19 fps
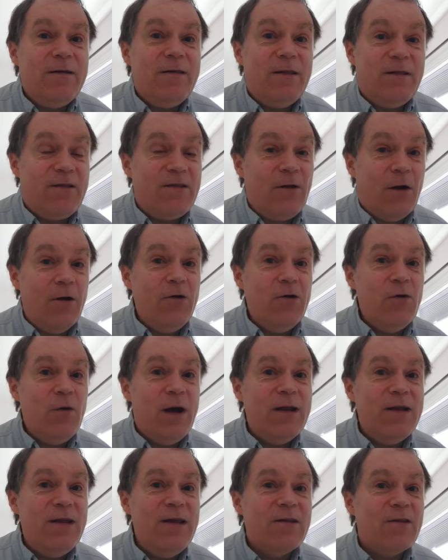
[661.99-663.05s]
that start new
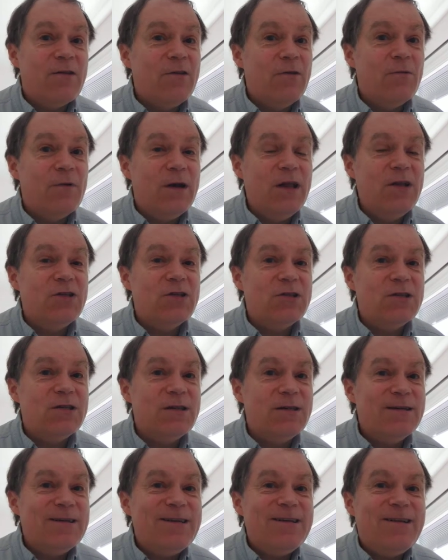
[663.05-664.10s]
ideas and new
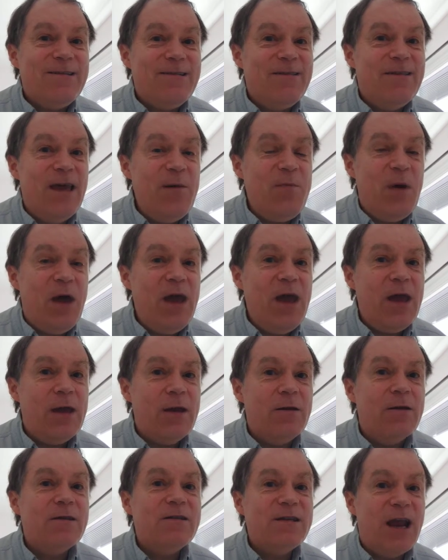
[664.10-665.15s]
religions, they
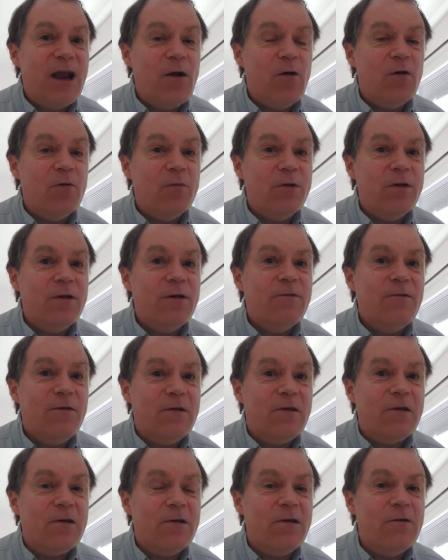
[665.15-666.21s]
paid terribly
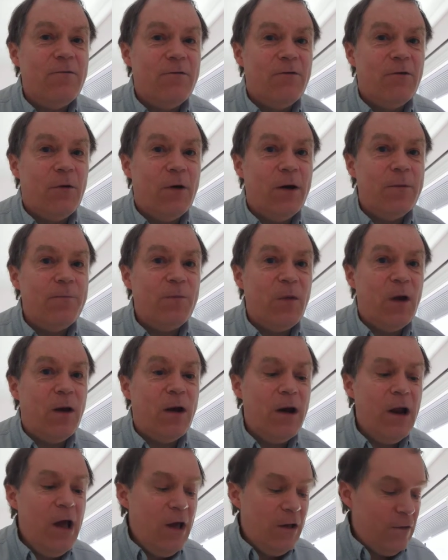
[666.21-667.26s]
physically for it. All
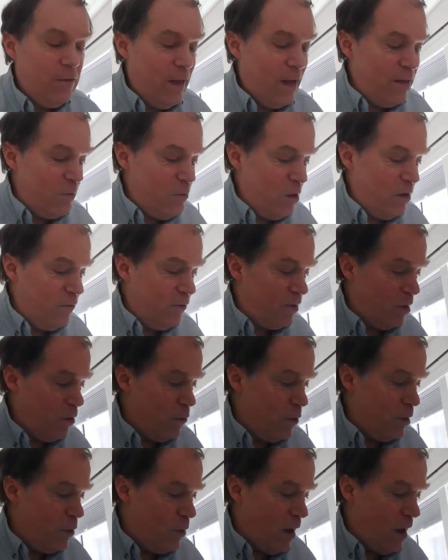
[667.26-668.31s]
right, so that's a bit of a
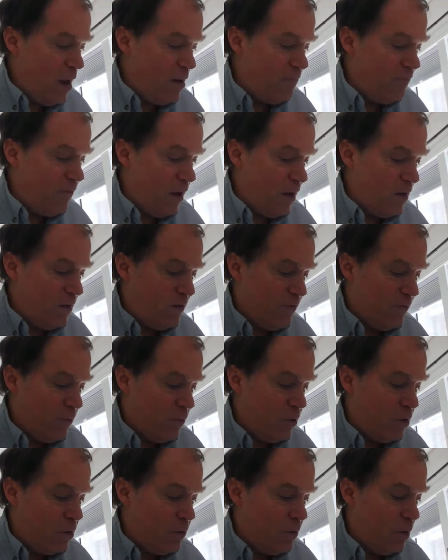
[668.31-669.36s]
career advice
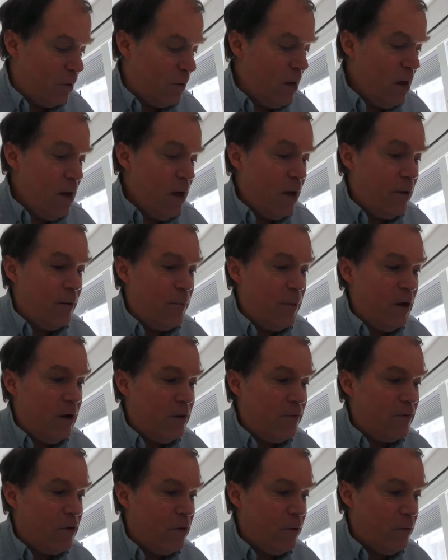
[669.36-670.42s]
for you here. A bit
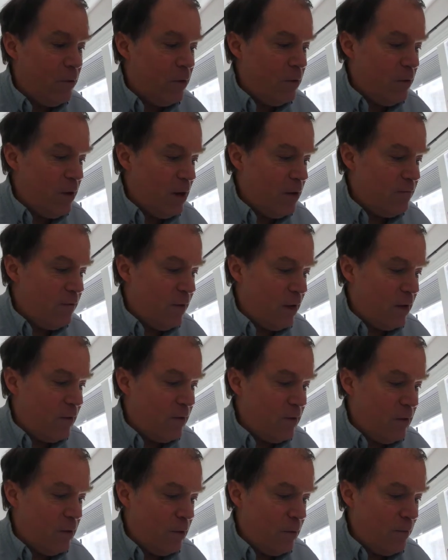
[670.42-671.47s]
of career
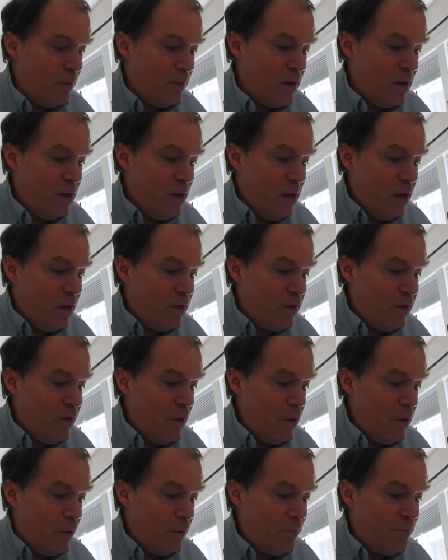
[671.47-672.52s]
advice here.
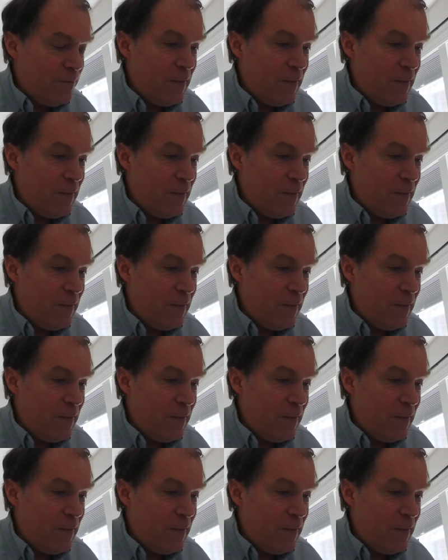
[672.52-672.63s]
So